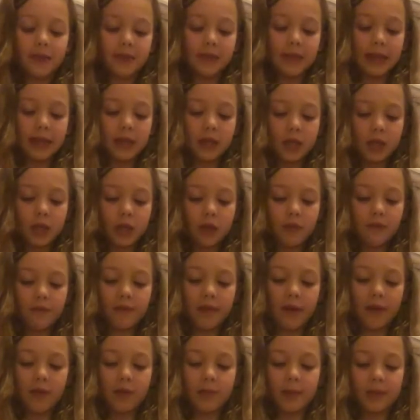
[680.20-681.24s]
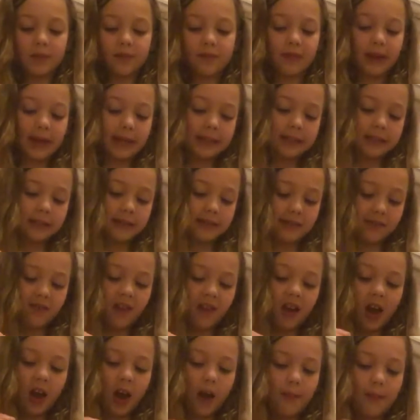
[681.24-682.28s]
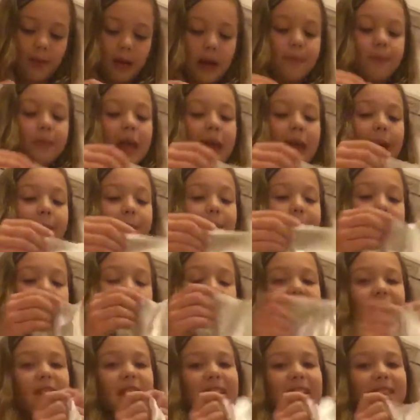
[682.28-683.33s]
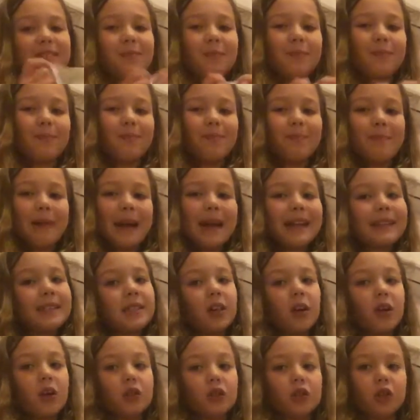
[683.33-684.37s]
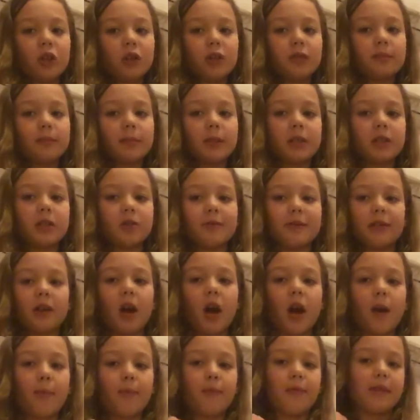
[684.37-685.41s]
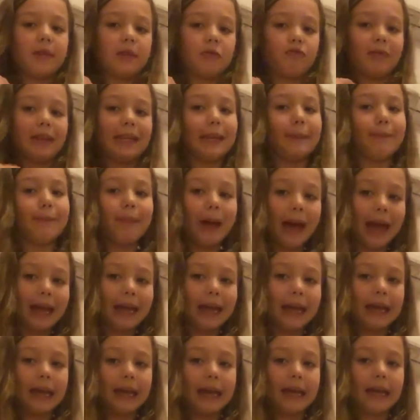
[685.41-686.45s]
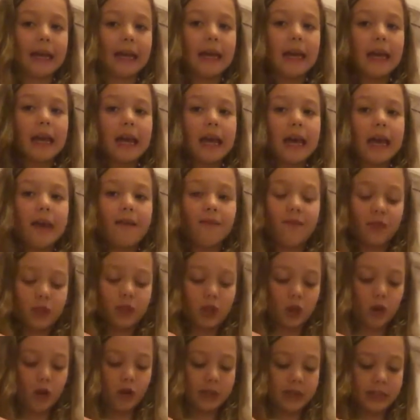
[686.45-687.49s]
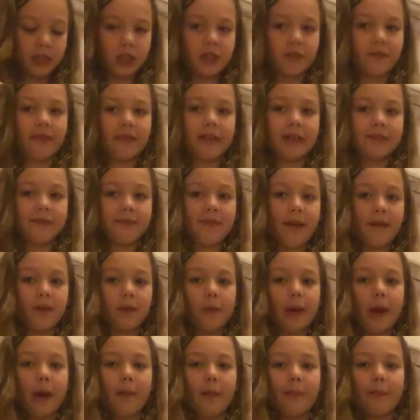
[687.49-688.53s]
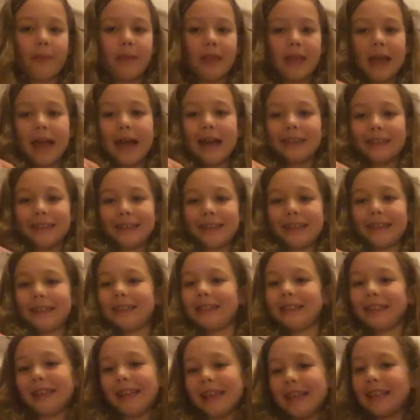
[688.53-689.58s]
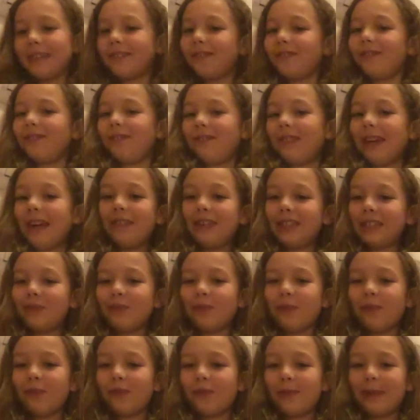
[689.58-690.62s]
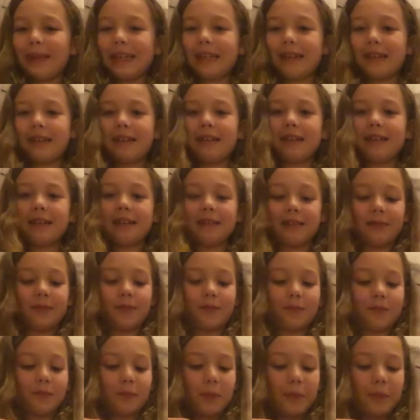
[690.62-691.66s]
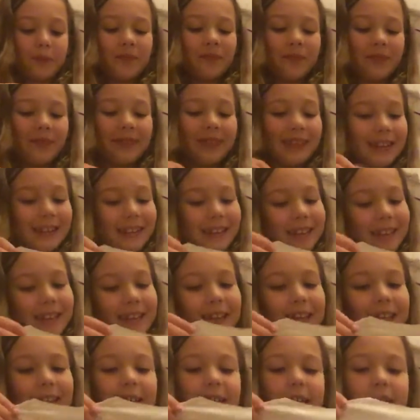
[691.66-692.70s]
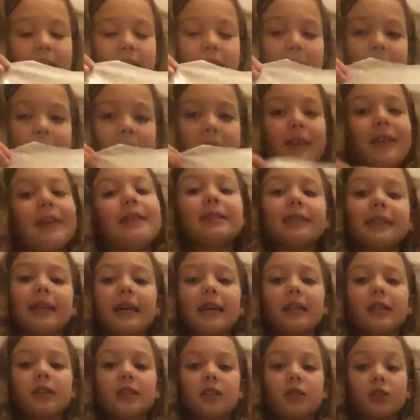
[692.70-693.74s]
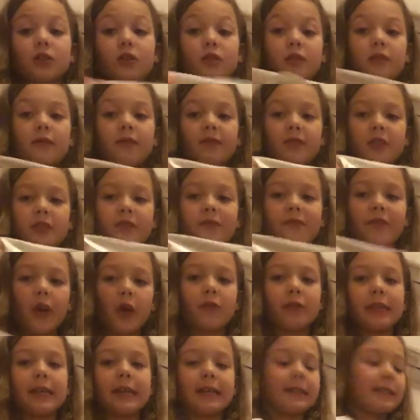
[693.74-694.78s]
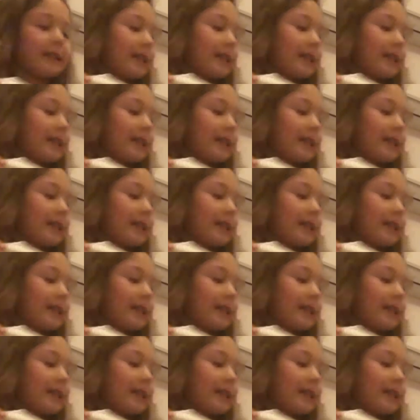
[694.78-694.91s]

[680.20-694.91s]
Thank you very much for getting this for Harper. It fits better on Joss because with Harper it's really baggy, and for Joss it just fits very well. As you can see, it's very small for me. Now let's just fold this